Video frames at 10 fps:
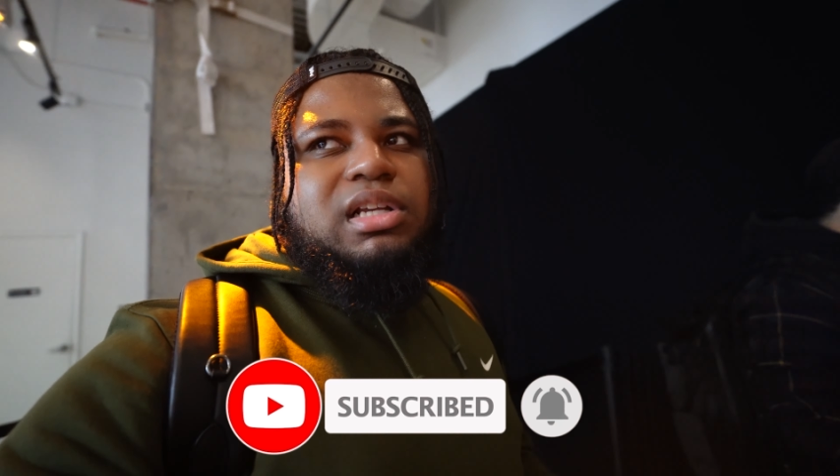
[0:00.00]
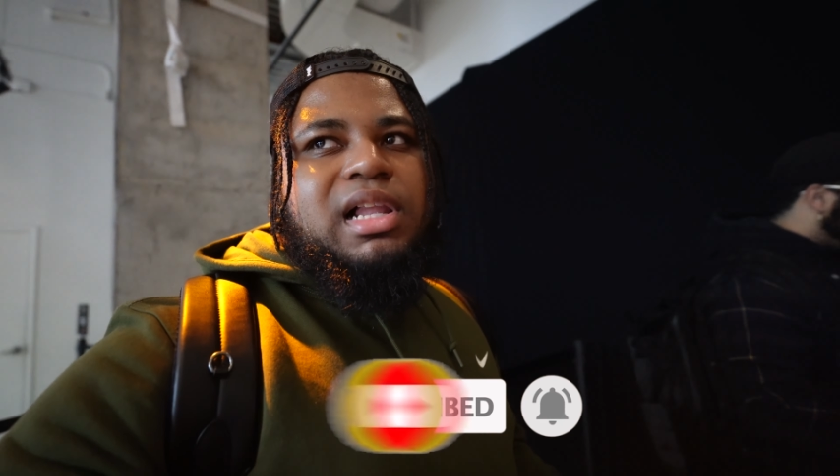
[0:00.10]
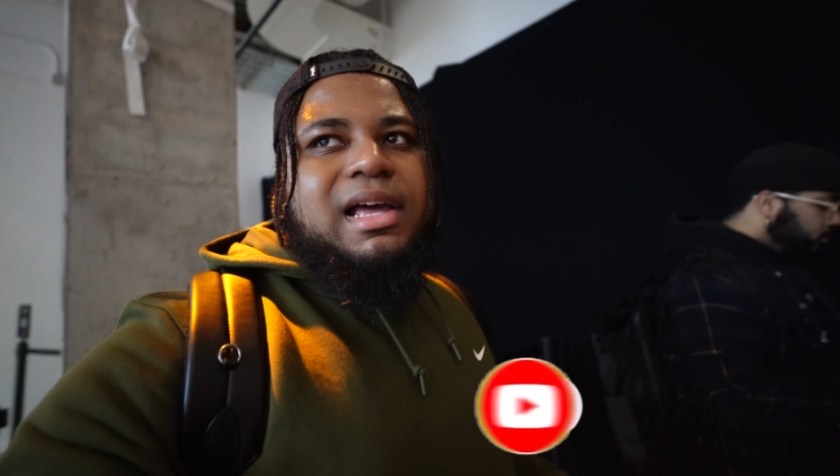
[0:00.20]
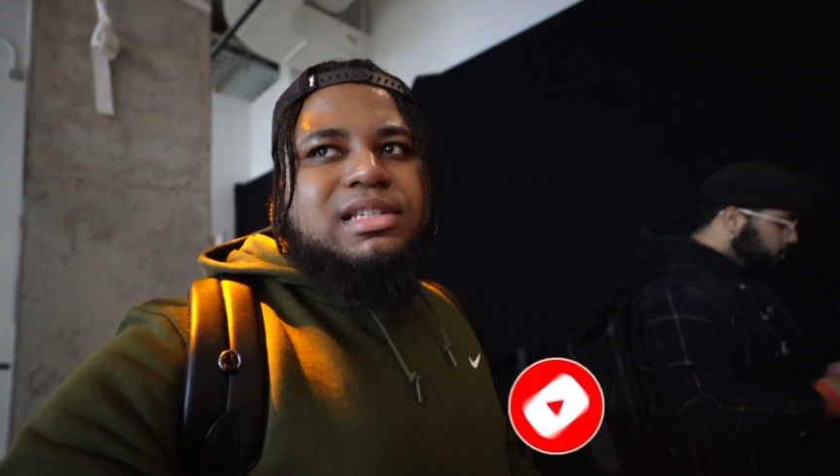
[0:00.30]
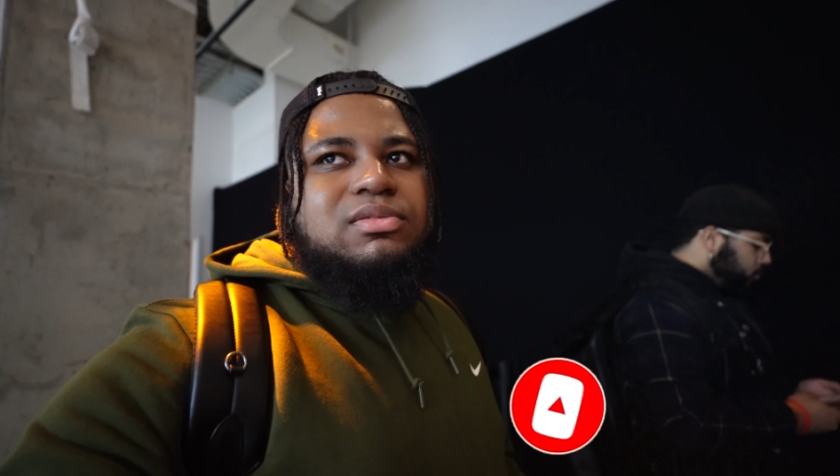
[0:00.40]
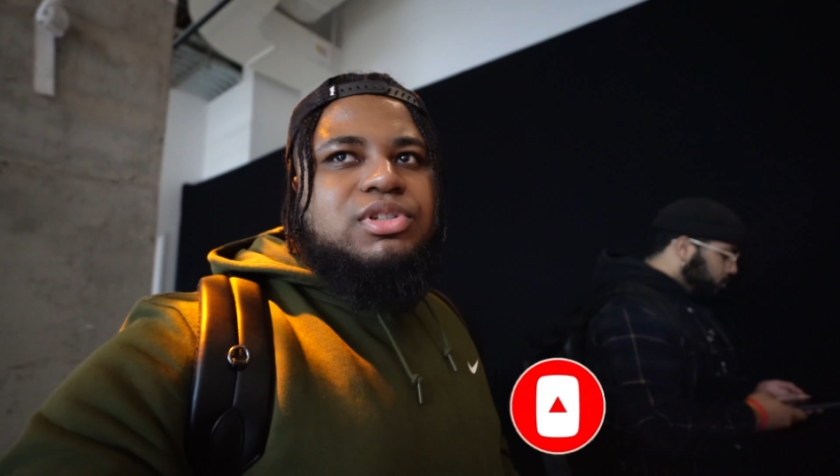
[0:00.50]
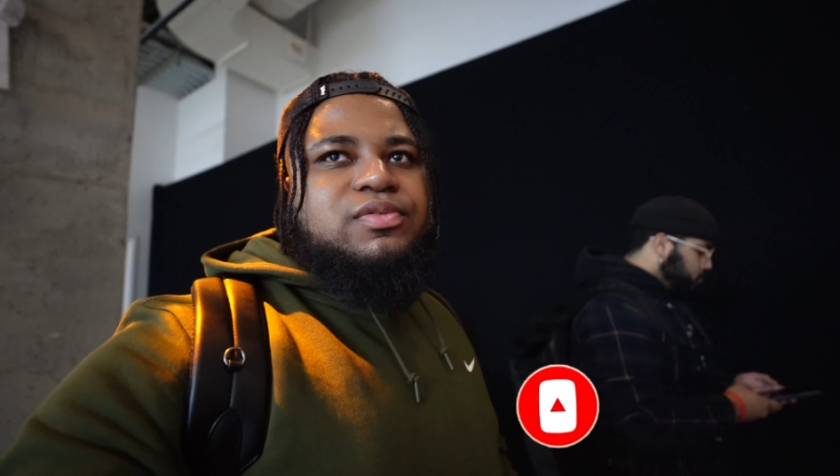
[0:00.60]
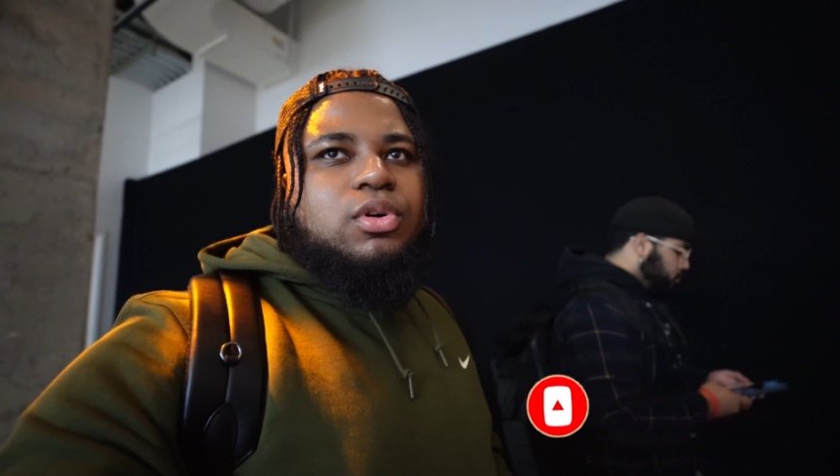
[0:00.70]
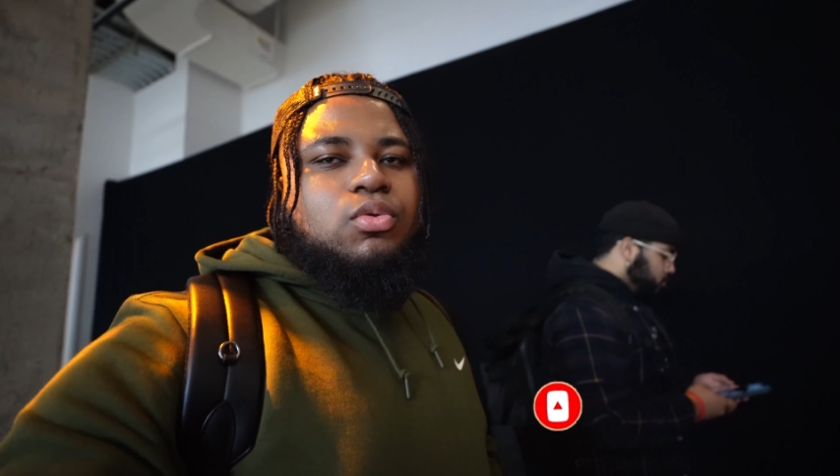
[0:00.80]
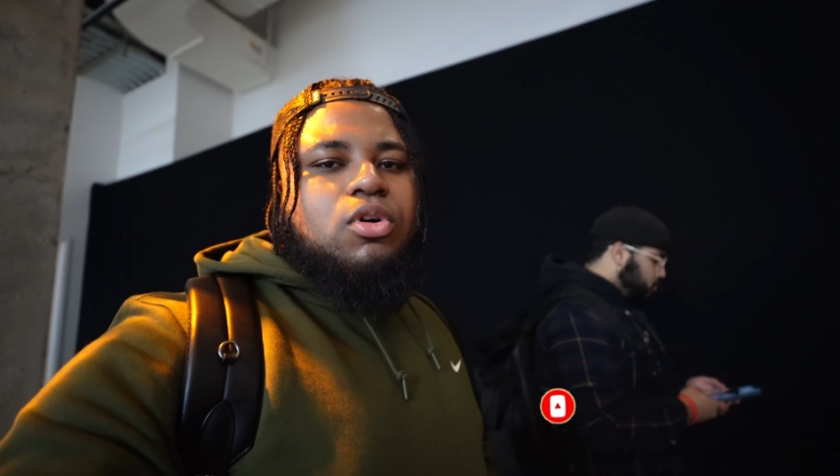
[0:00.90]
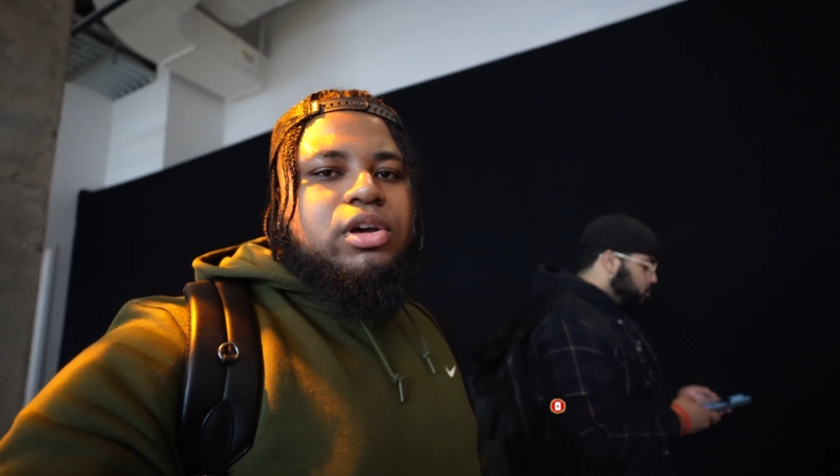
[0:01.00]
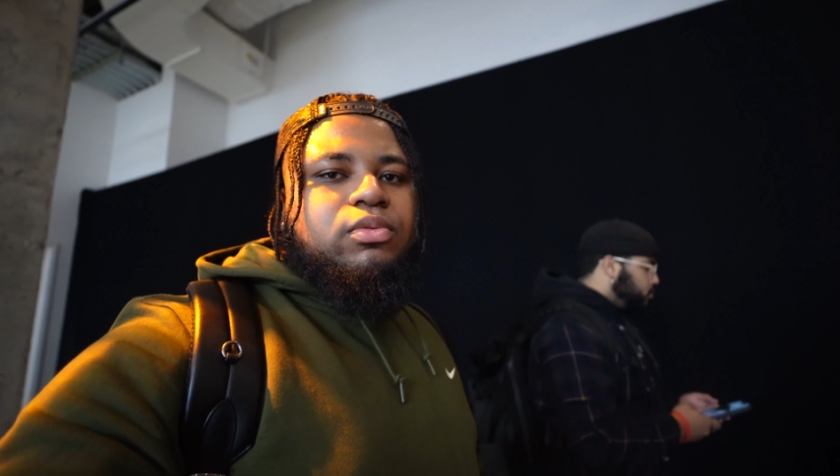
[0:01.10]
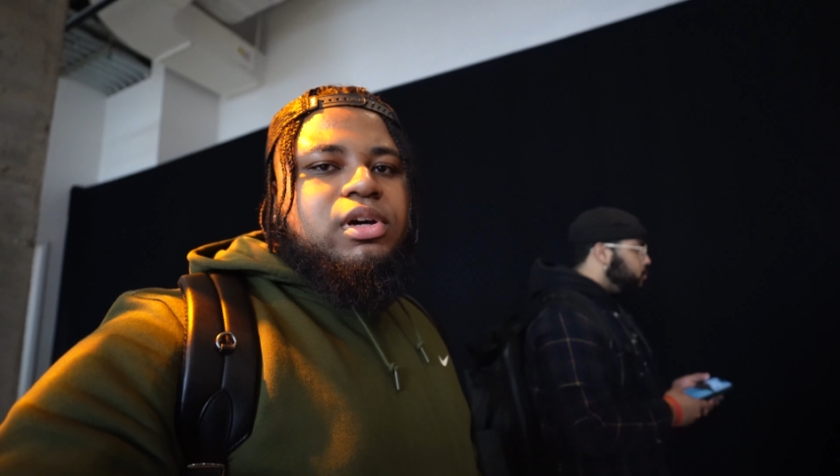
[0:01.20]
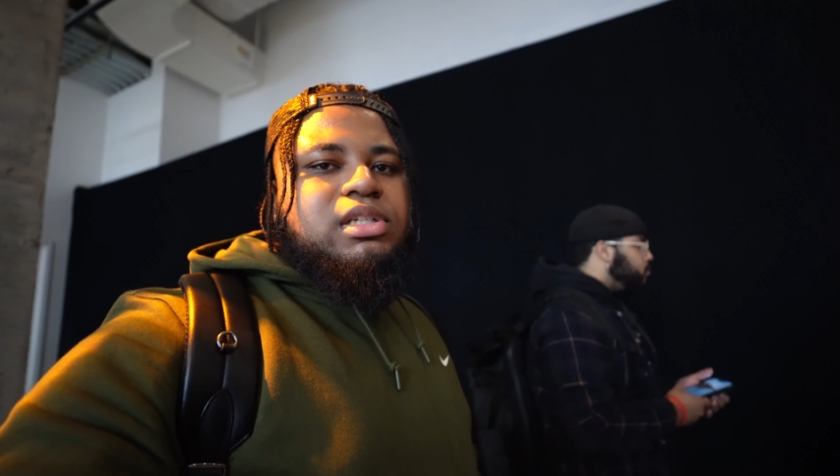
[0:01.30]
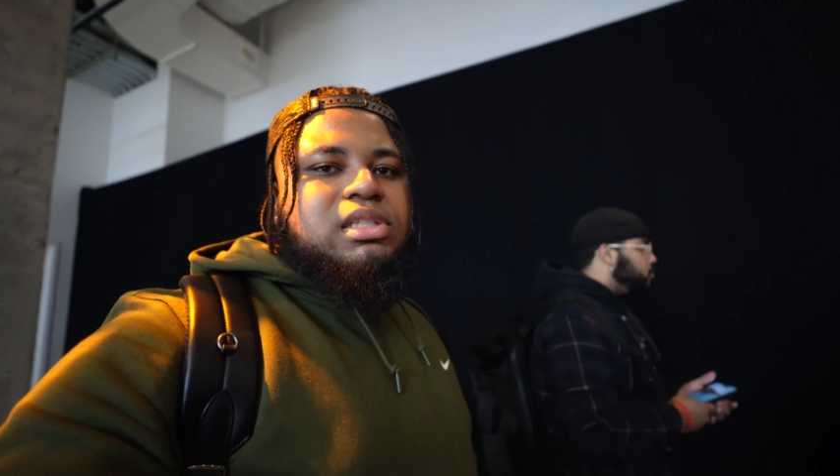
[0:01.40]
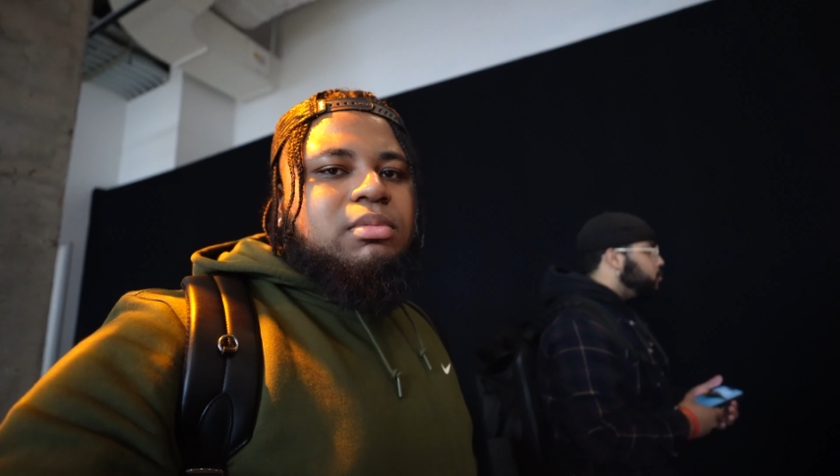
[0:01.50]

class, which photo walk it was.